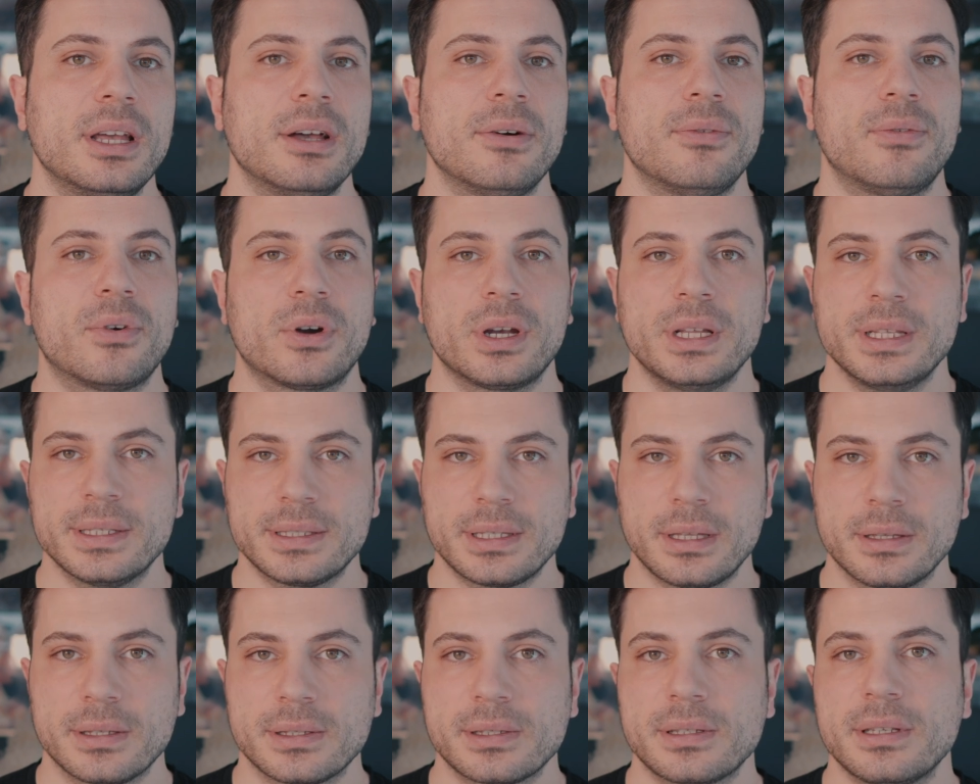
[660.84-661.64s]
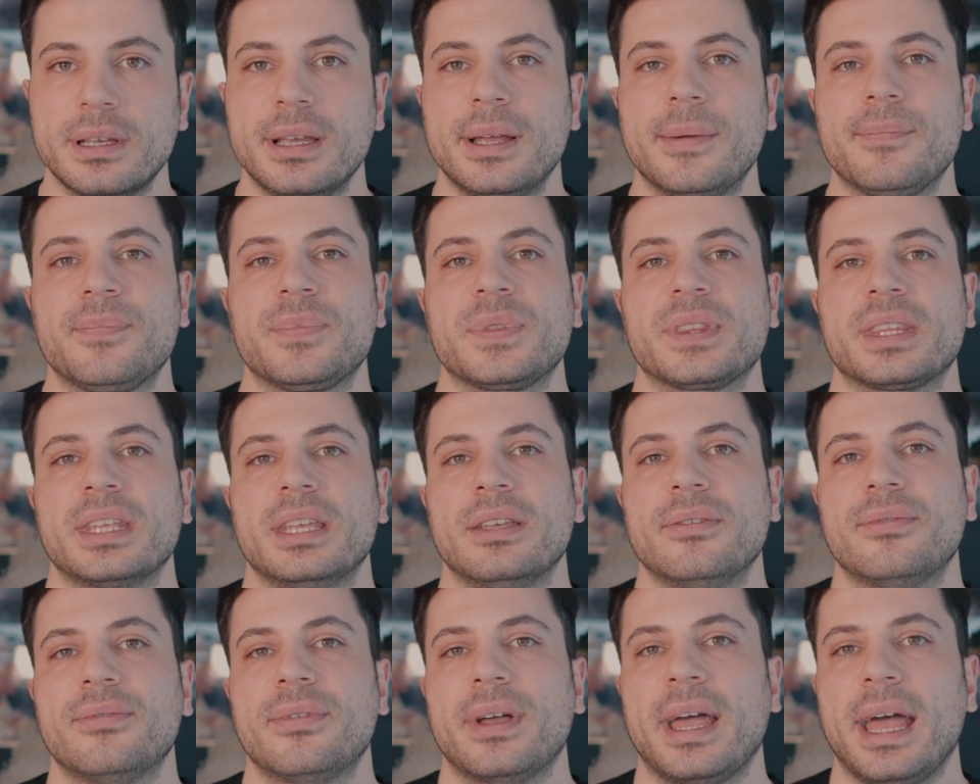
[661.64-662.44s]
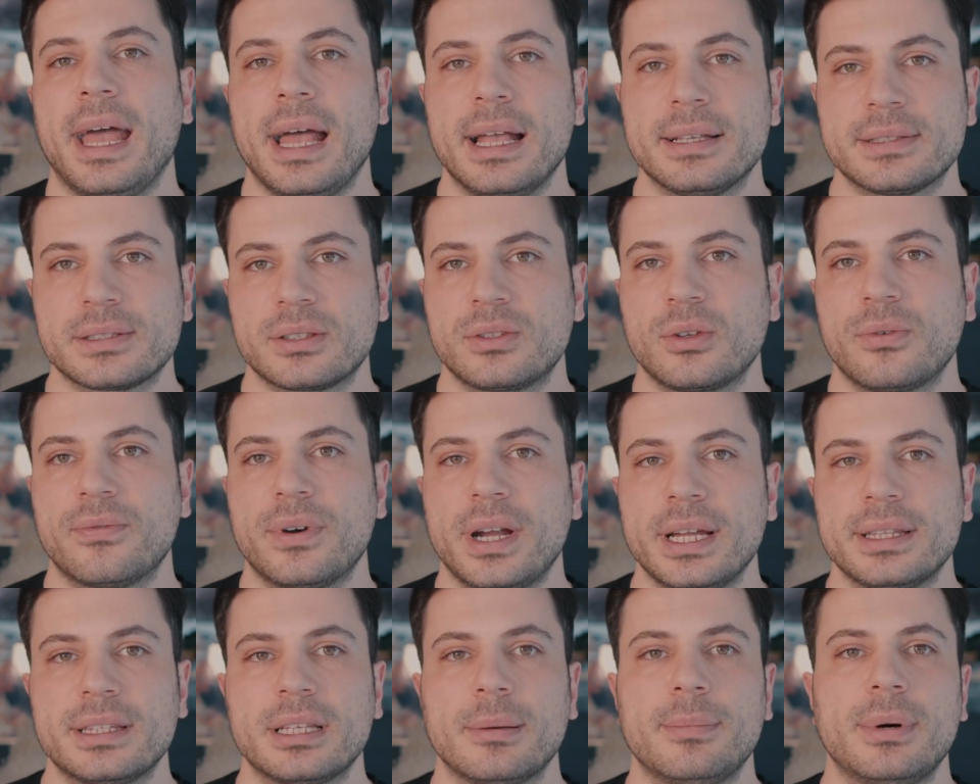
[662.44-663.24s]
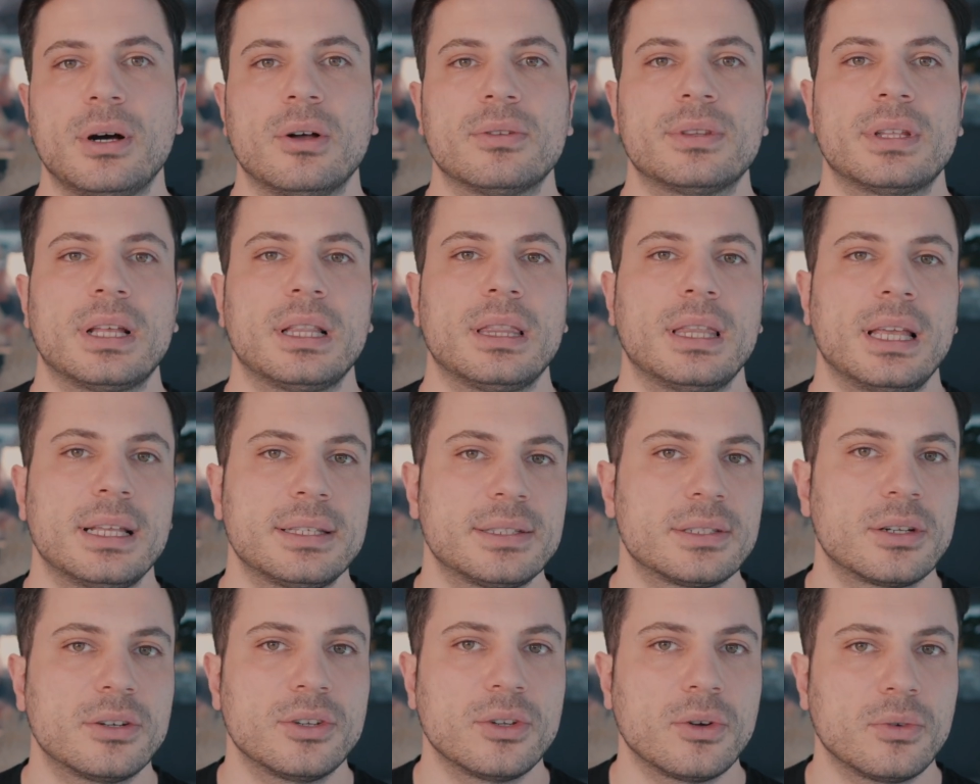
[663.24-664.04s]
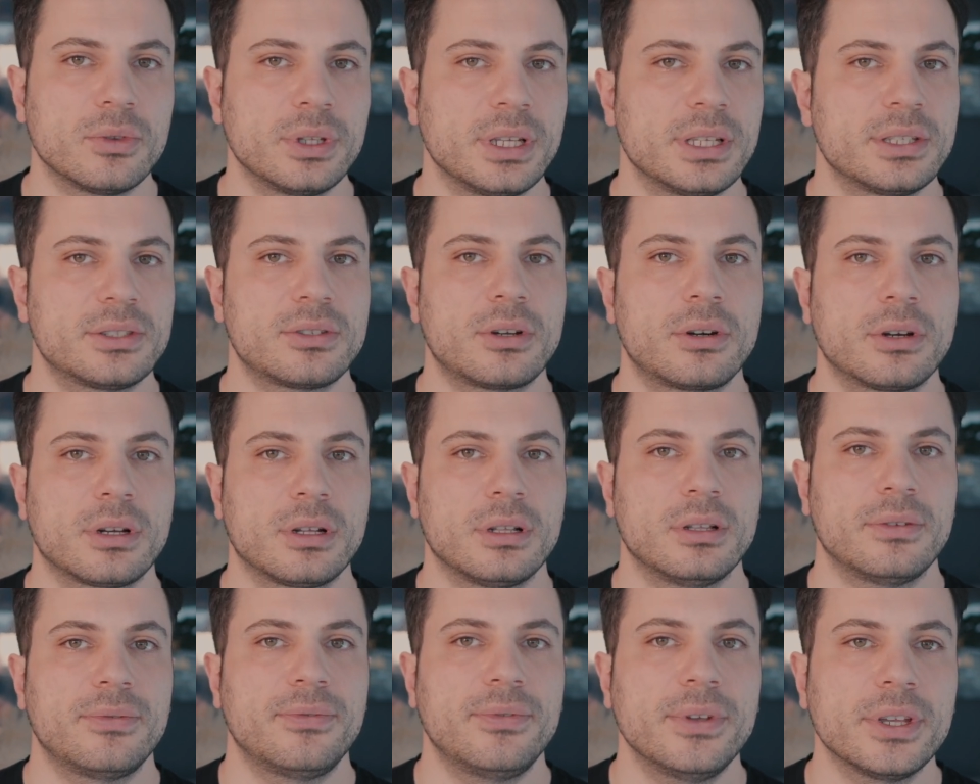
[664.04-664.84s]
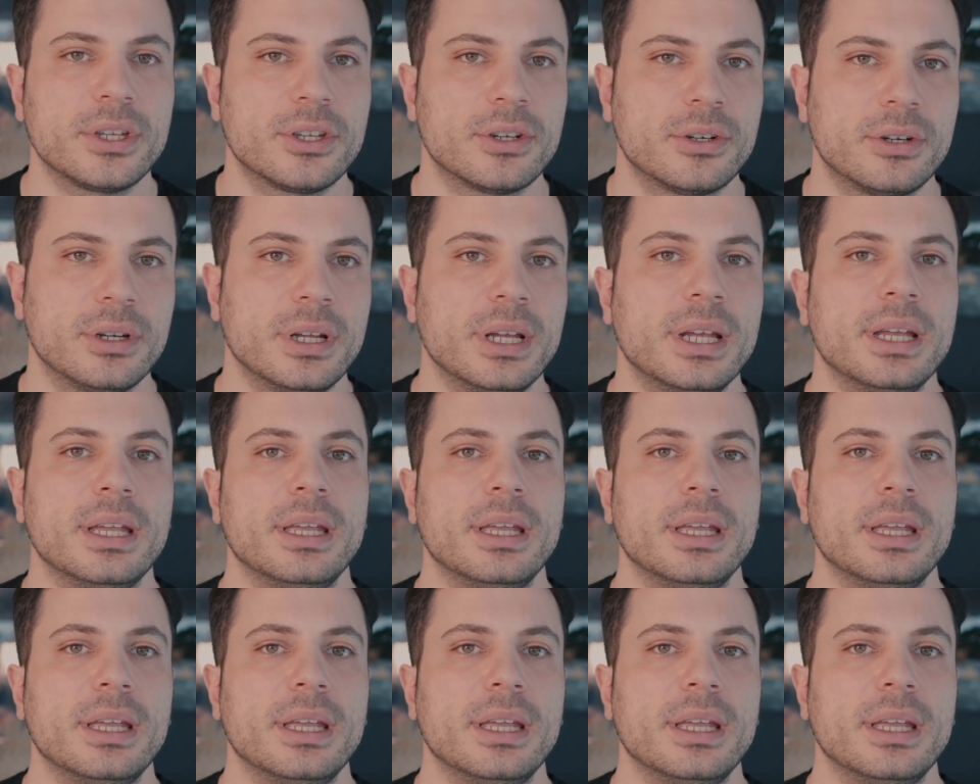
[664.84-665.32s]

For instance, if asked to write about a lesser-known historical figure